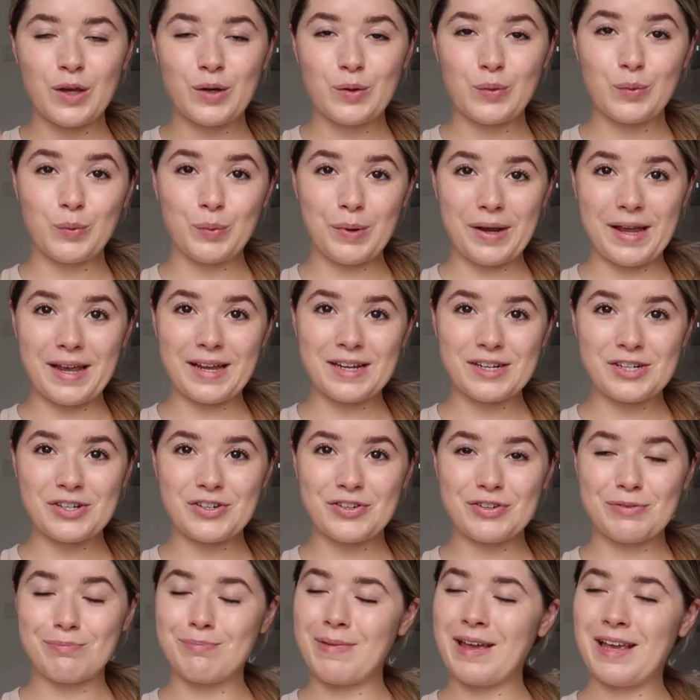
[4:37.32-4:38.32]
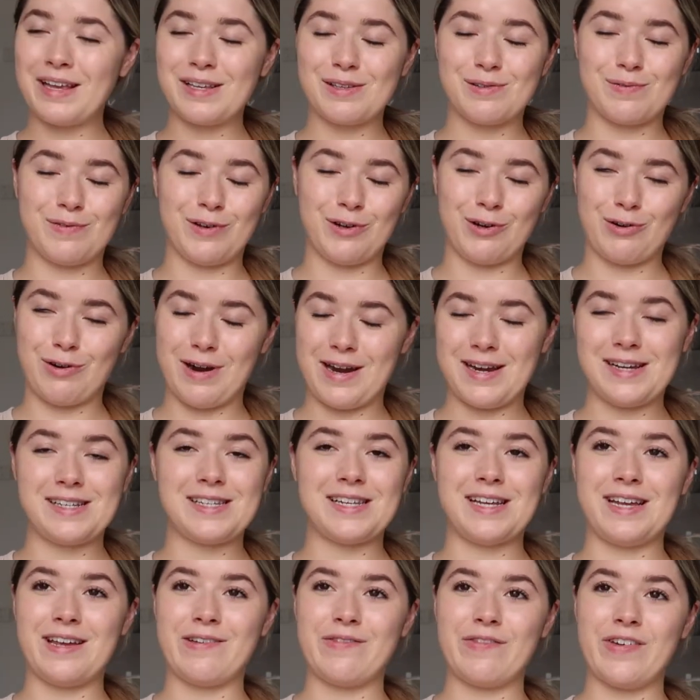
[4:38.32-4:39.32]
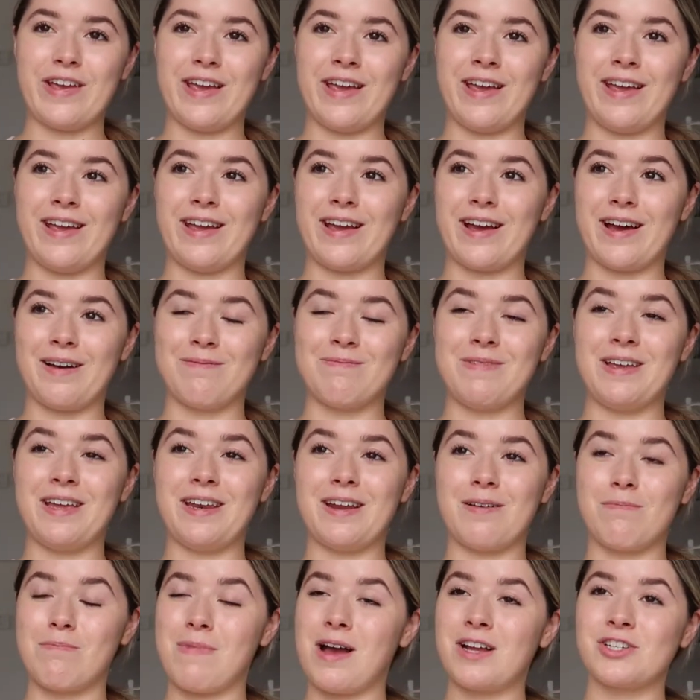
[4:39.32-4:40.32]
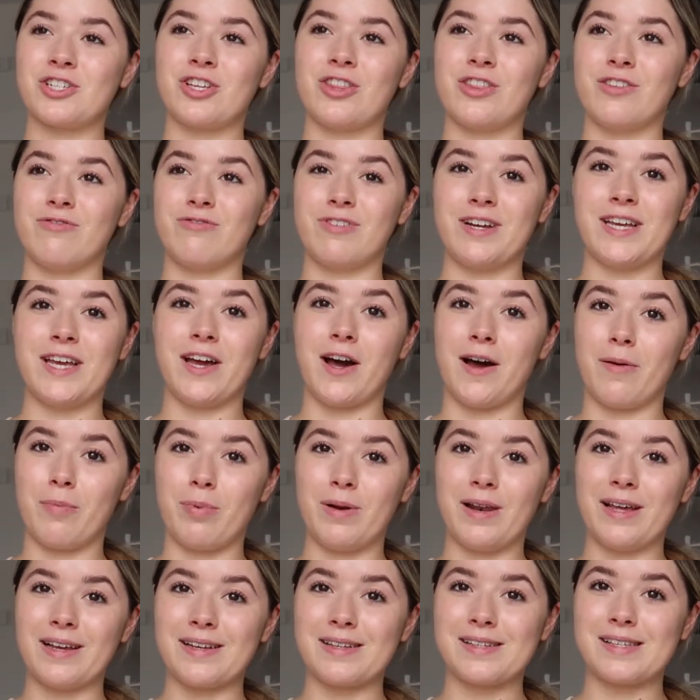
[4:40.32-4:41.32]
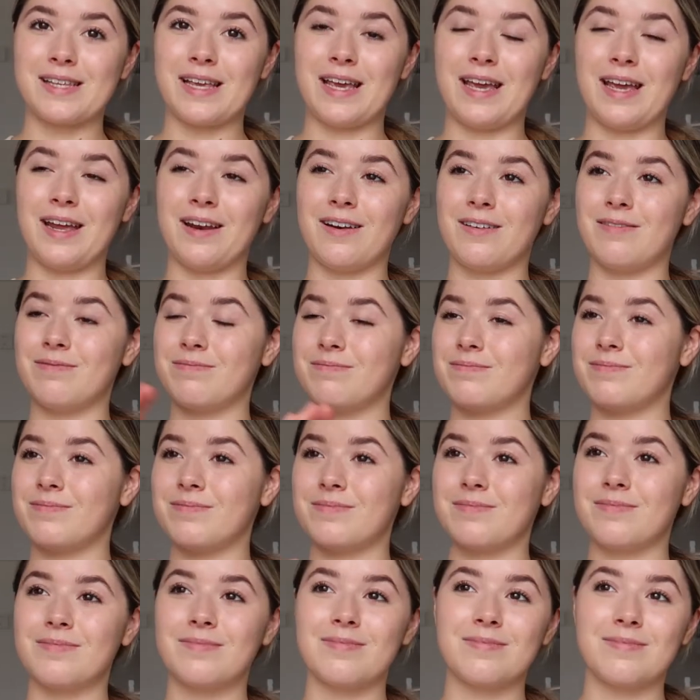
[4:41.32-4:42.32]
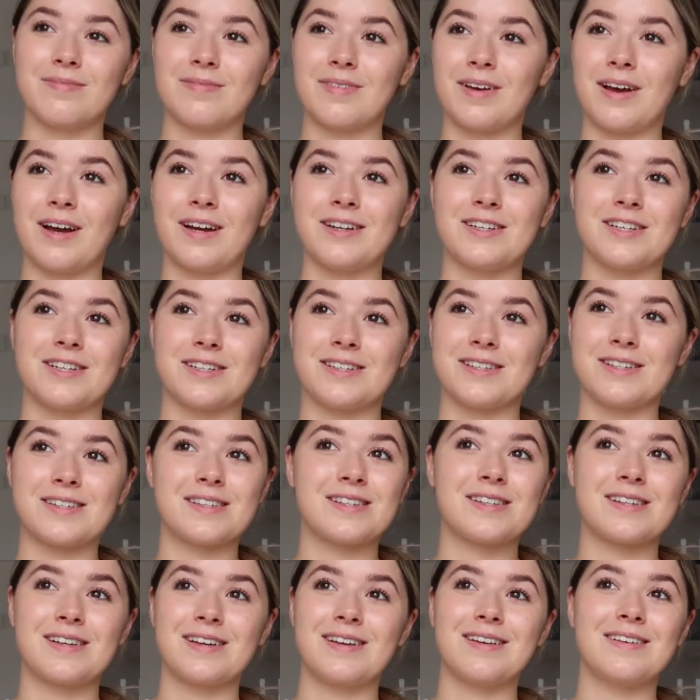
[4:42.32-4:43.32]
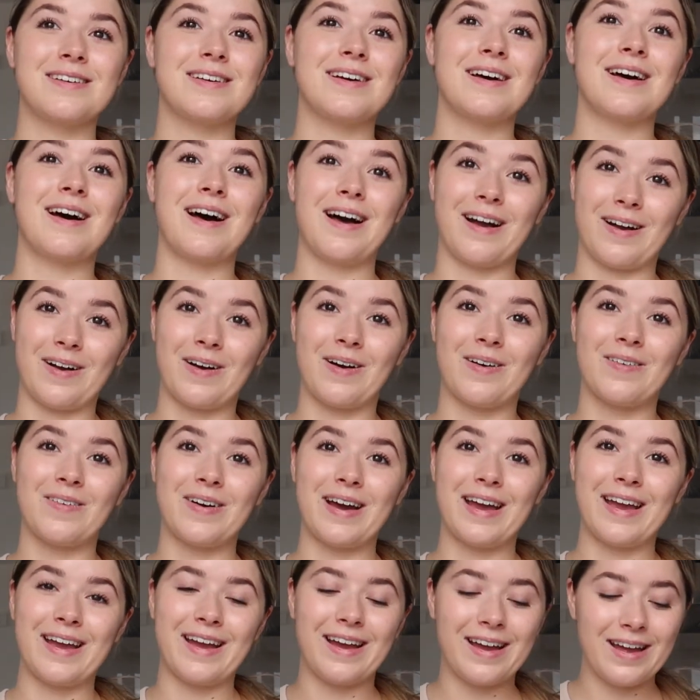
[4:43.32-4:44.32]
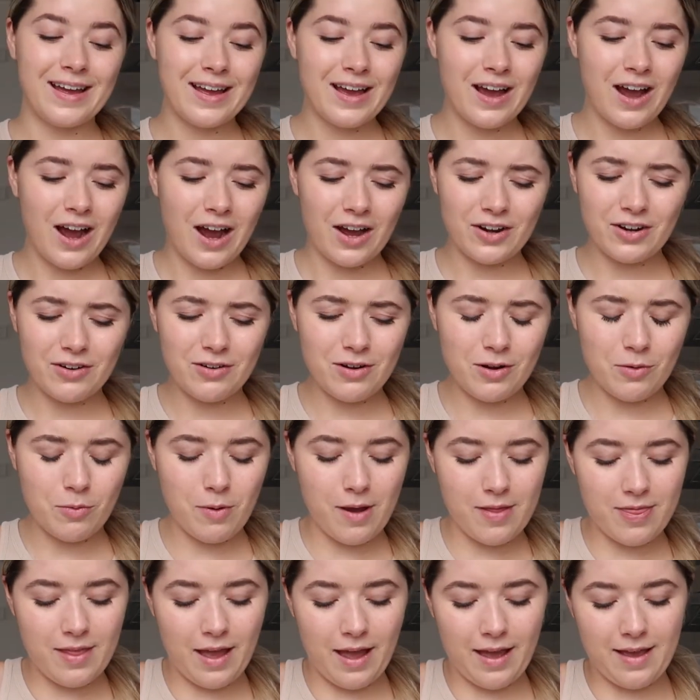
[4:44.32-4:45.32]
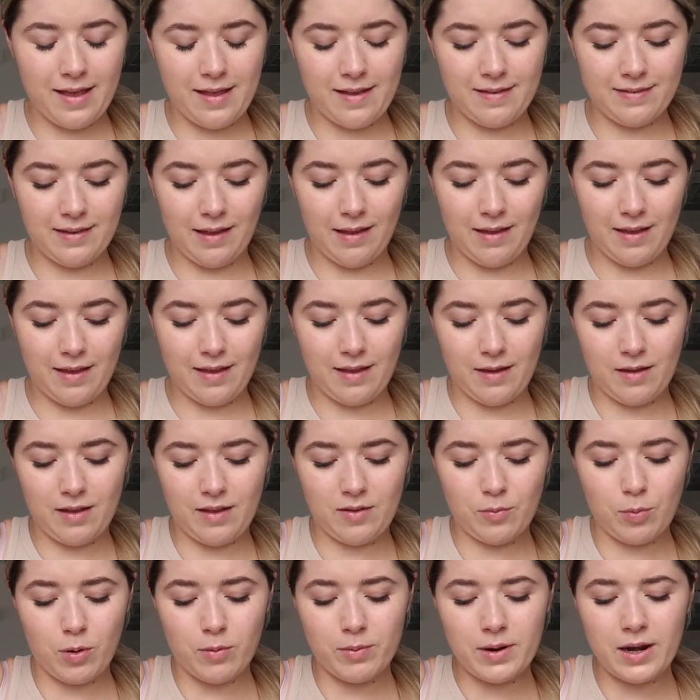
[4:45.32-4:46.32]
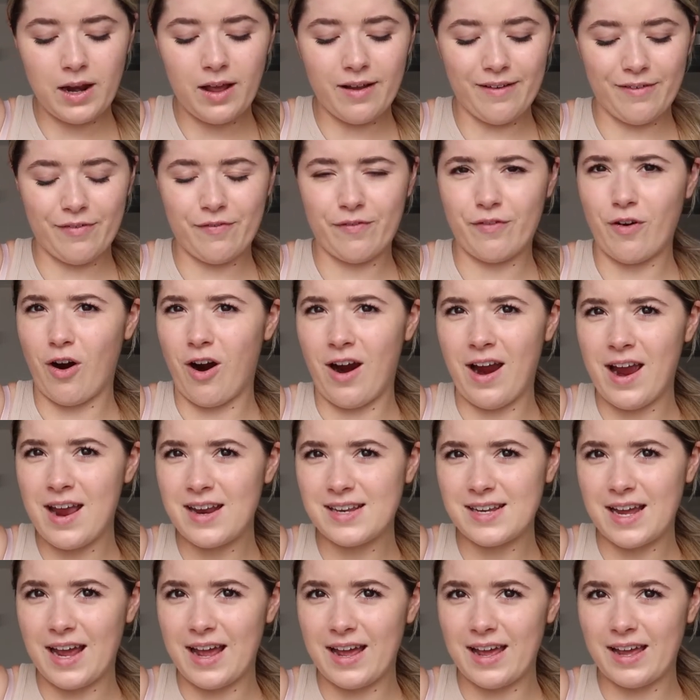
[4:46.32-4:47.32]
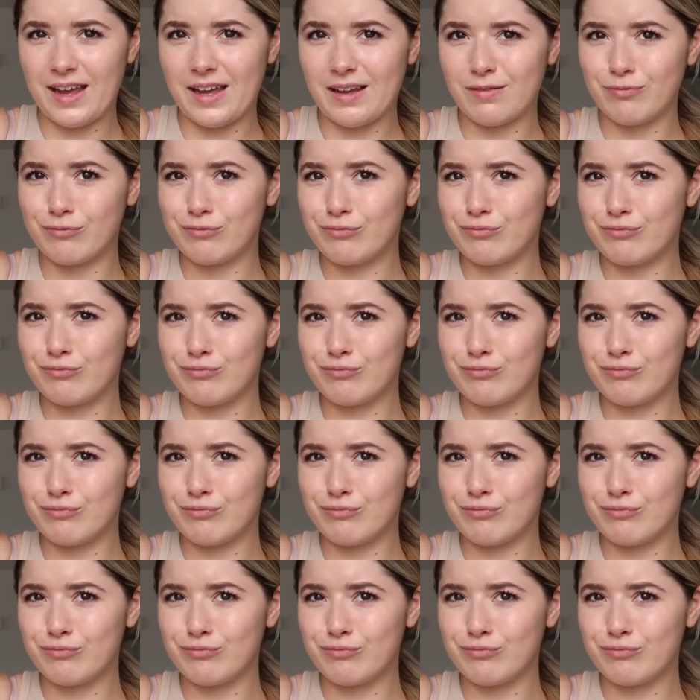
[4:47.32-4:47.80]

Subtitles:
which makes for great TV. I mean, imagine the recoupling scene. I can't wait. I don't know when that is. It's probably like Friday,